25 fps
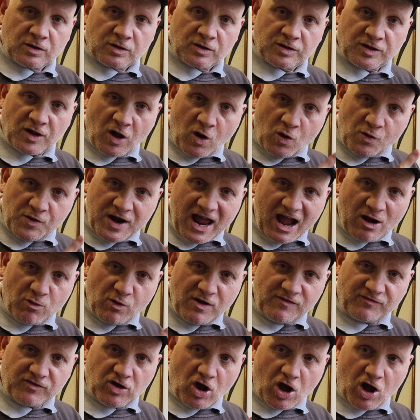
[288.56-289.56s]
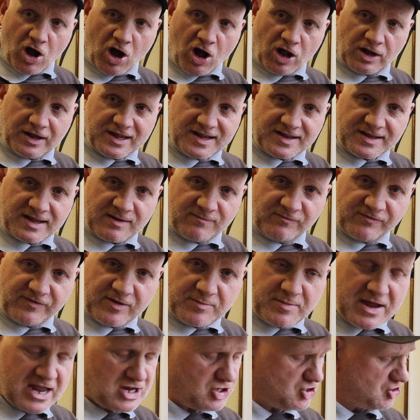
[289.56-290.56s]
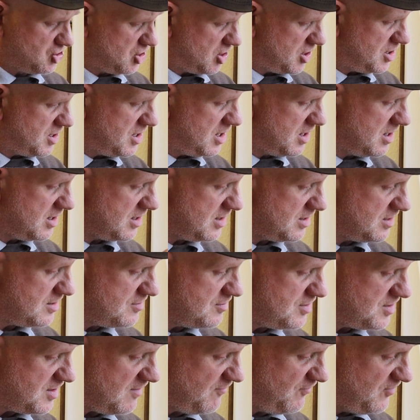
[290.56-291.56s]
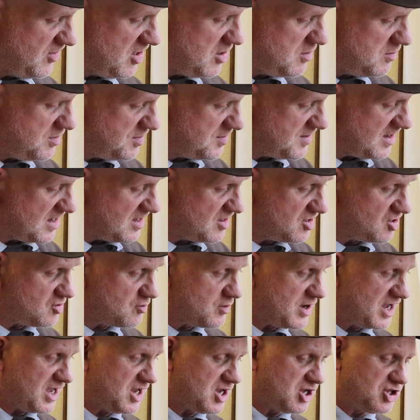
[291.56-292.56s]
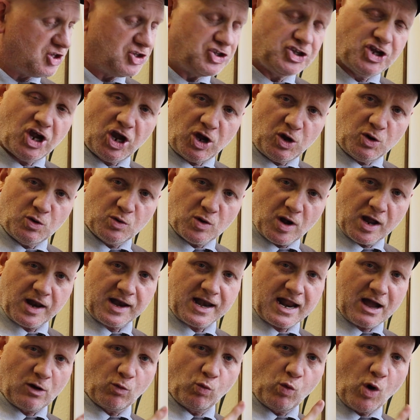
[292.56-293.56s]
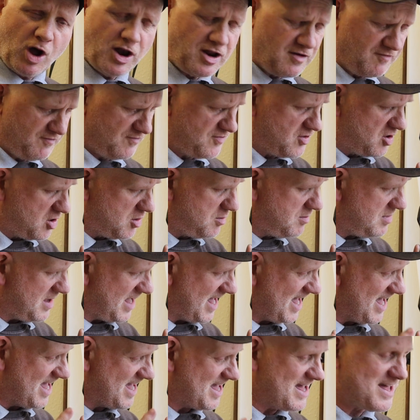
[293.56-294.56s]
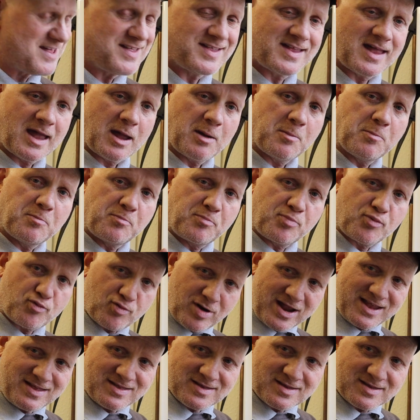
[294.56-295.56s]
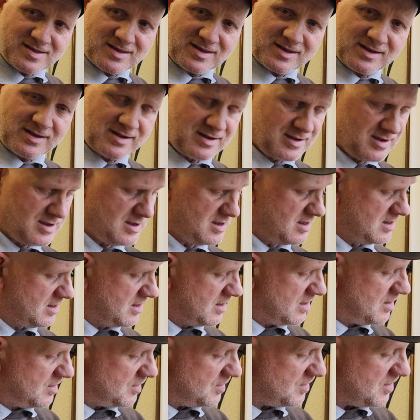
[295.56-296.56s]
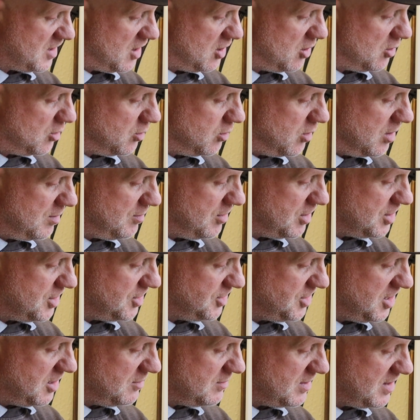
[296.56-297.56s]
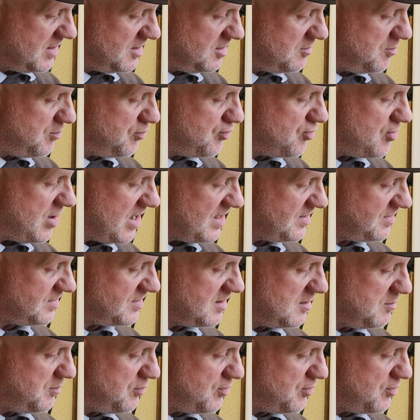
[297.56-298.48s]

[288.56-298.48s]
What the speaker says: So now we've got all this information, there is a few things we can do. Now, one of them is print. So what I'm going to do is press the